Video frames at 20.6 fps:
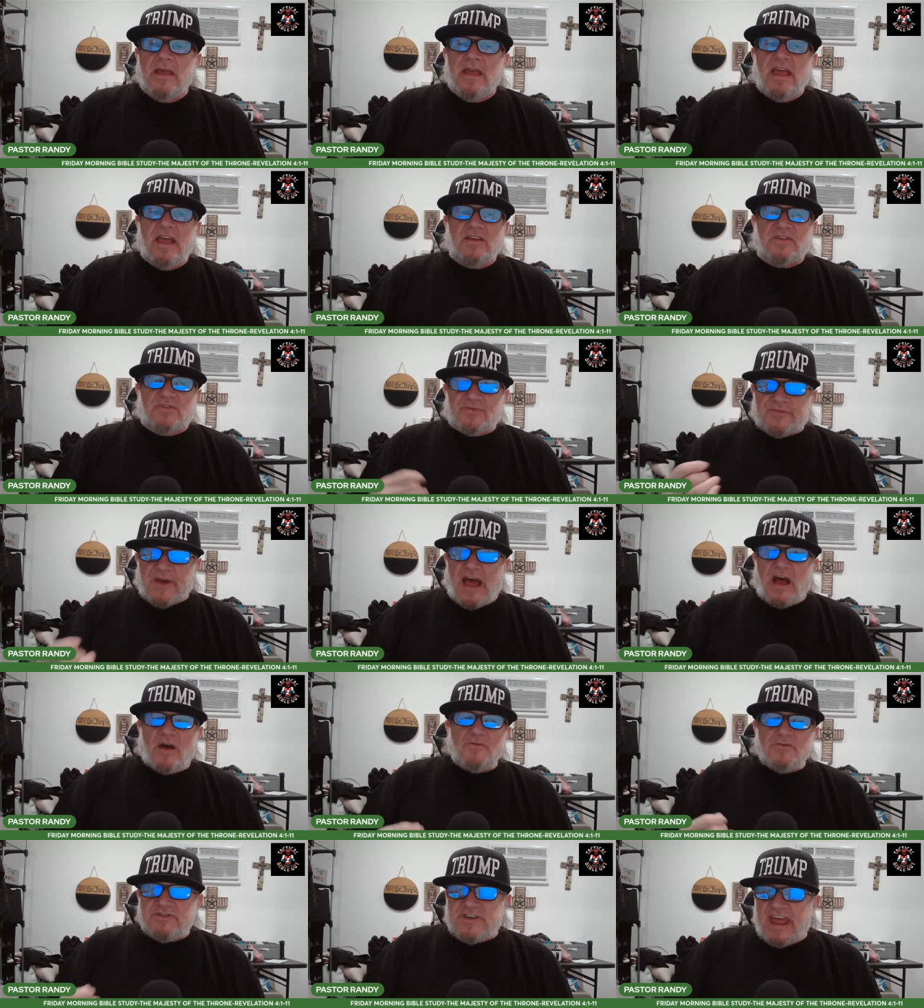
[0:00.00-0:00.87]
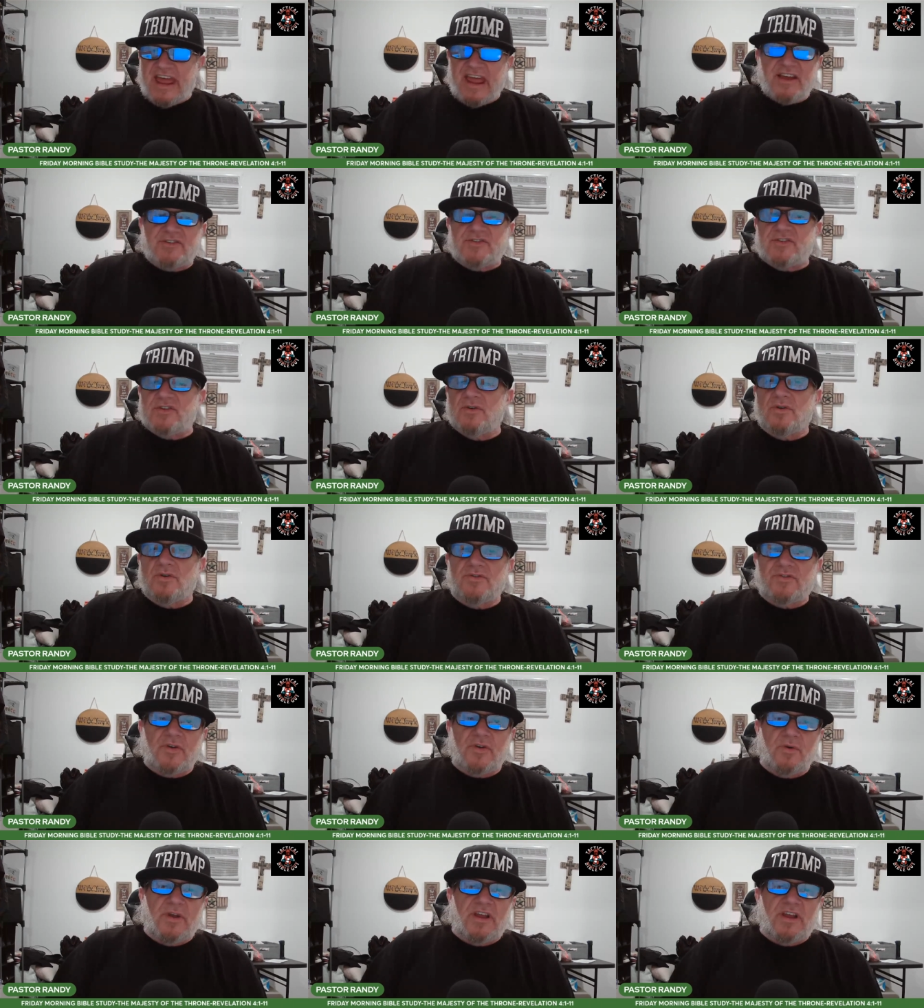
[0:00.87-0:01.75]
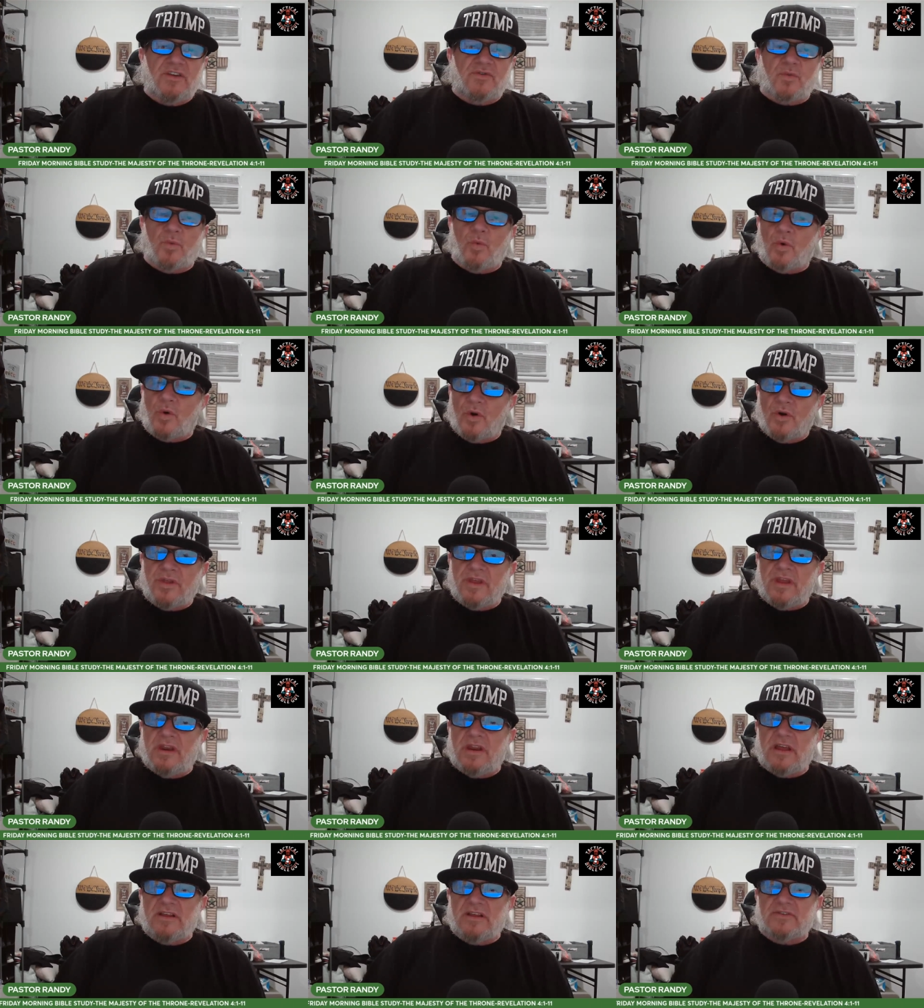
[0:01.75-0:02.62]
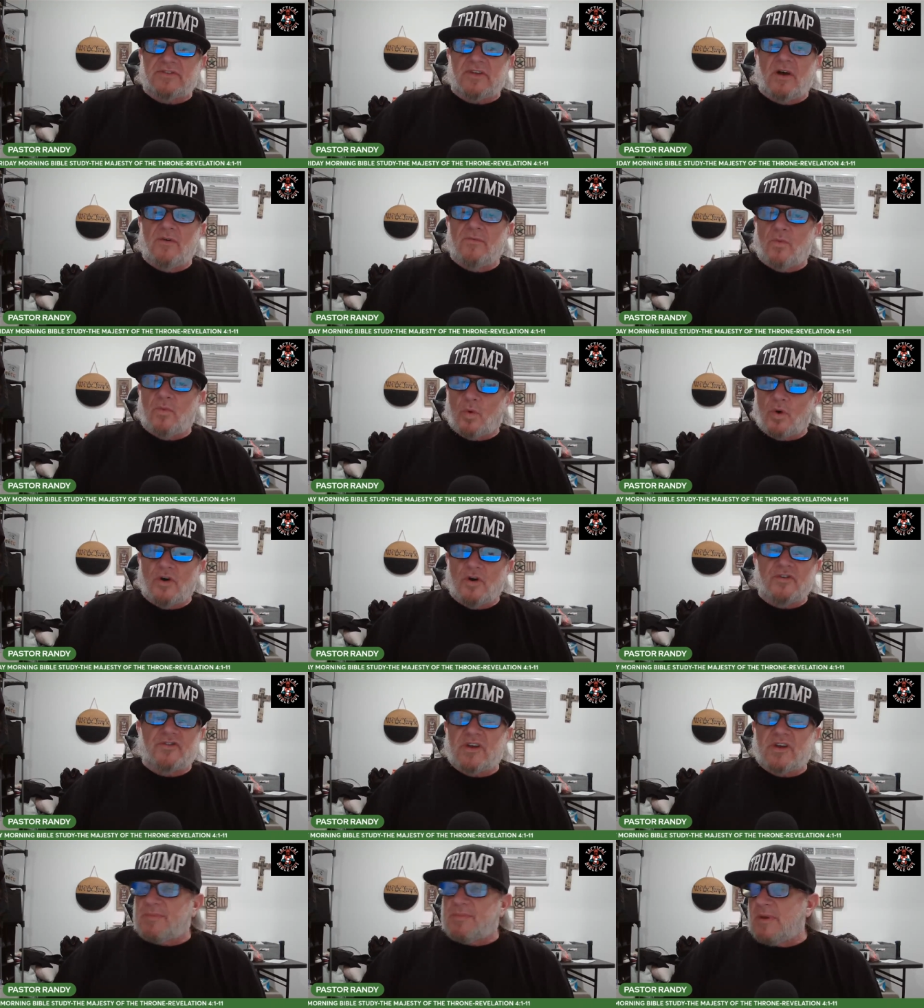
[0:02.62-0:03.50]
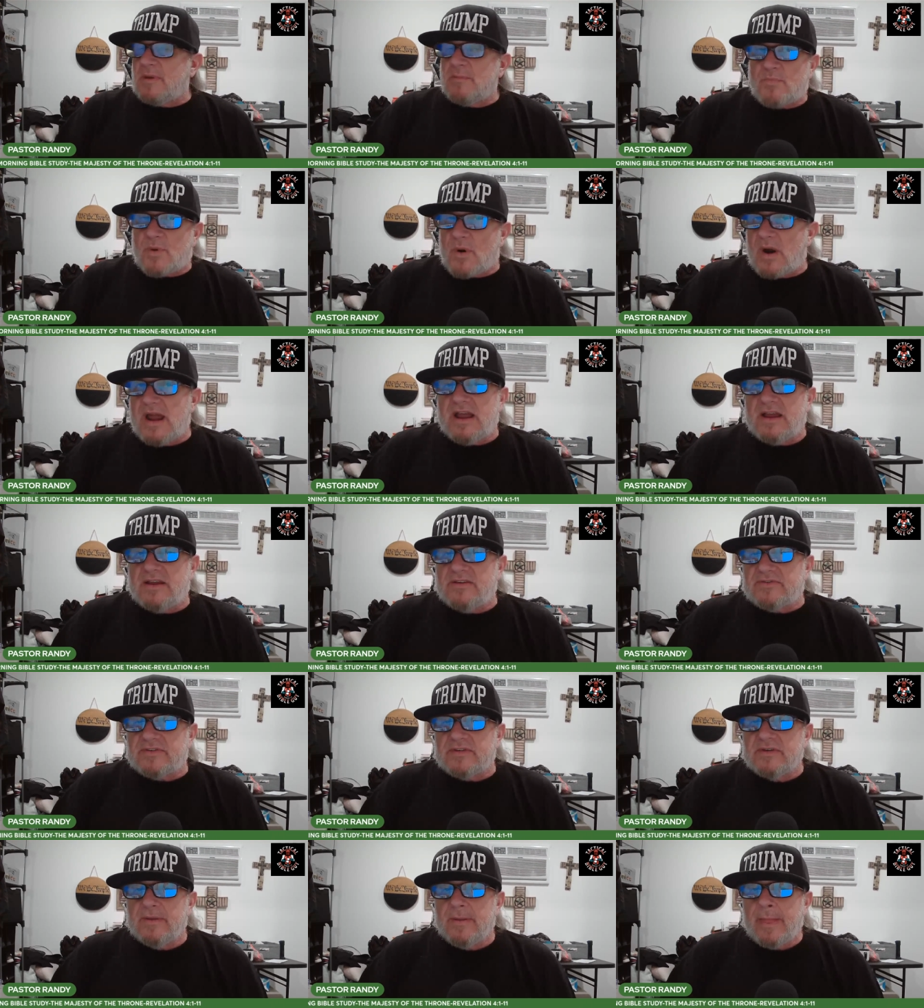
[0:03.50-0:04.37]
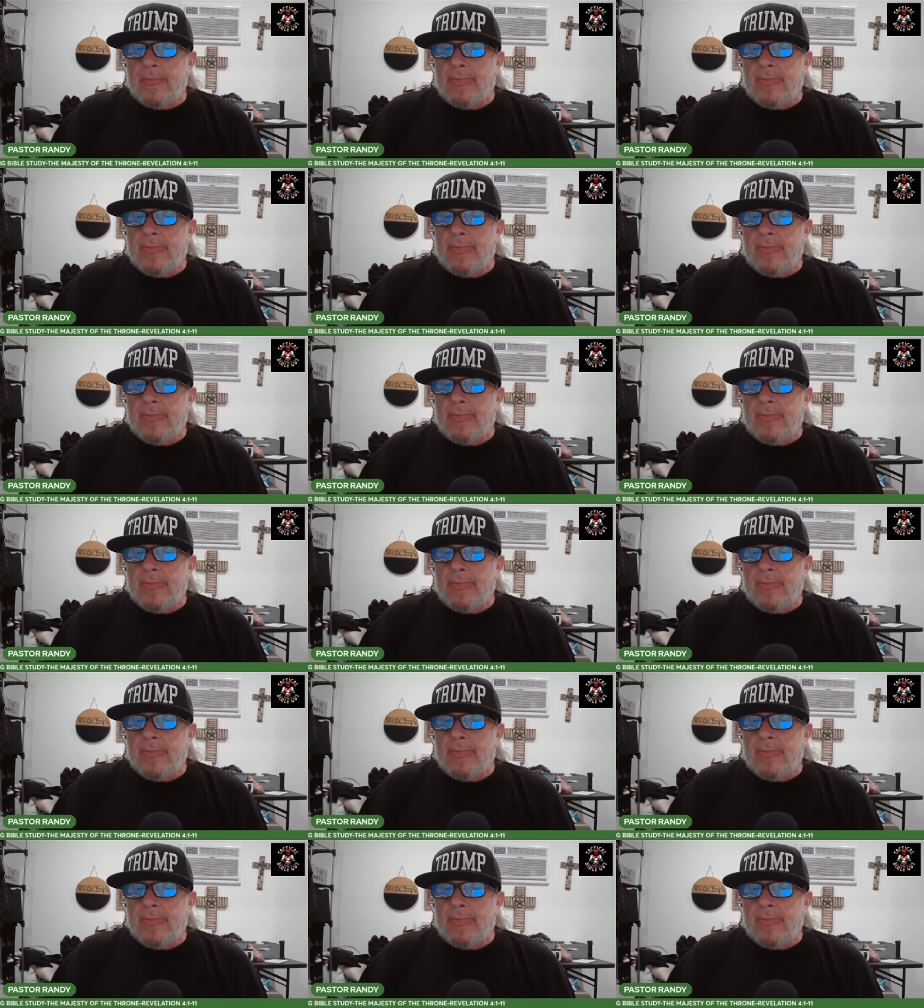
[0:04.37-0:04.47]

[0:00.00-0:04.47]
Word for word: is foundational to his worthiness of worship and praise.